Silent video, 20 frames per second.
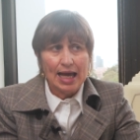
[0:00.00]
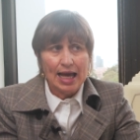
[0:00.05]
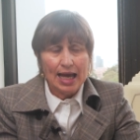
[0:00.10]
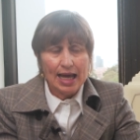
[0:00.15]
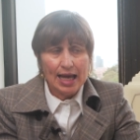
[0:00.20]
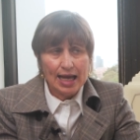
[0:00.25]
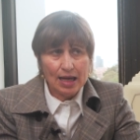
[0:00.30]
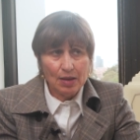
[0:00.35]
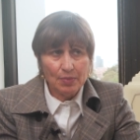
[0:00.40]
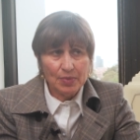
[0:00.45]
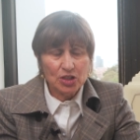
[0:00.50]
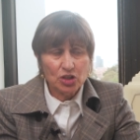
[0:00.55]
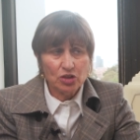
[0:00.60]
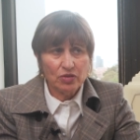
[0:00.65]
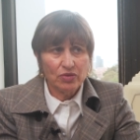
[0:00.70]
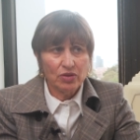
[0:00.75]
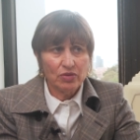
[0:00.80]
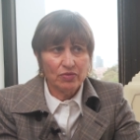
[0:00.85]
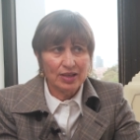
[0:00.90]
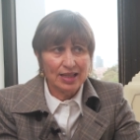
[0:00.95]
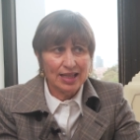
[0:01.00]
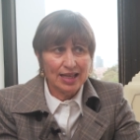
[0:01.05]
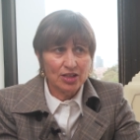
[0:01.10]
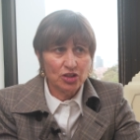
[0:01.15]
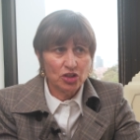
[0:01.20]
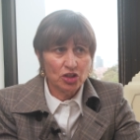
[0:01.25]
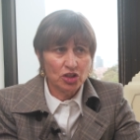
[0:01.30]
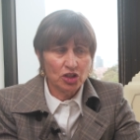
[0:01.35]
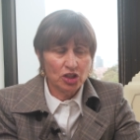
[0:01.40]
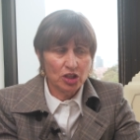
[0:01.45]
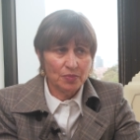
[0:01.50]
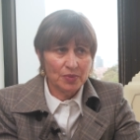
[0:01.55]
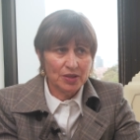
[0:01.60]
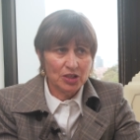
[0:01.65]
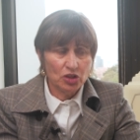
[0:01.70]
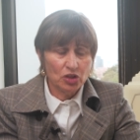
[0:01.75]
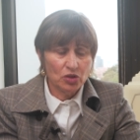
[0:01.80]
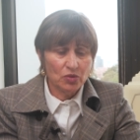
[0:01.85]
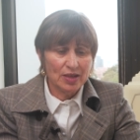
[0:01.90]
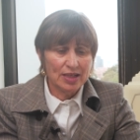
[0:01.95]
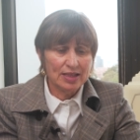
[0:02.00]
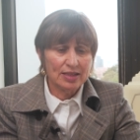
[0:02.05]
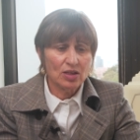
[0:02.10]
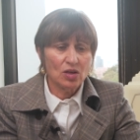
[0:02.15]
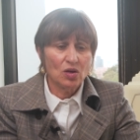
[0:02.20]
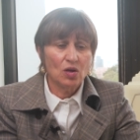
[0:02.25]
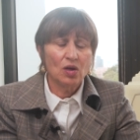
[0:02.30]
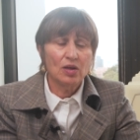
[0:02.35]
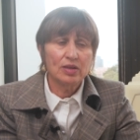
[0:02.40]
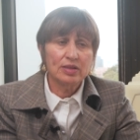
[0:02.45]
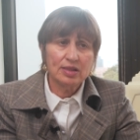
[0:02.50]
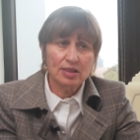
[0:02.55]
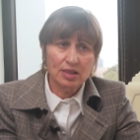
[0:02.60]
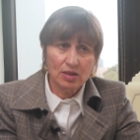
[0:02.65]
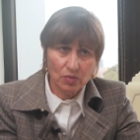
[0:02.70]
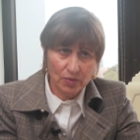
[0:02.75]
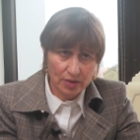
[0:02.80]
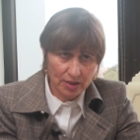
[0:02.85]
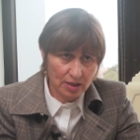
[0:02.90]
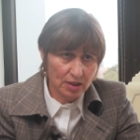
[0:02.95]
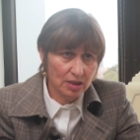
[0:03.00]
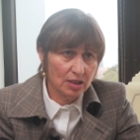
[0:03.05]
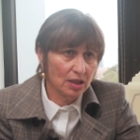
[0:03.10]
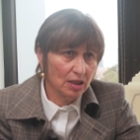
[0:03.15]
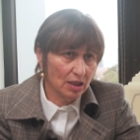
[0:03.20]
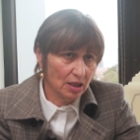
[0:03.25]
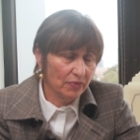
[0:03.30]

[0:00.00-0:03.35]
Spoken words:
how much of the relationship issue is a consequence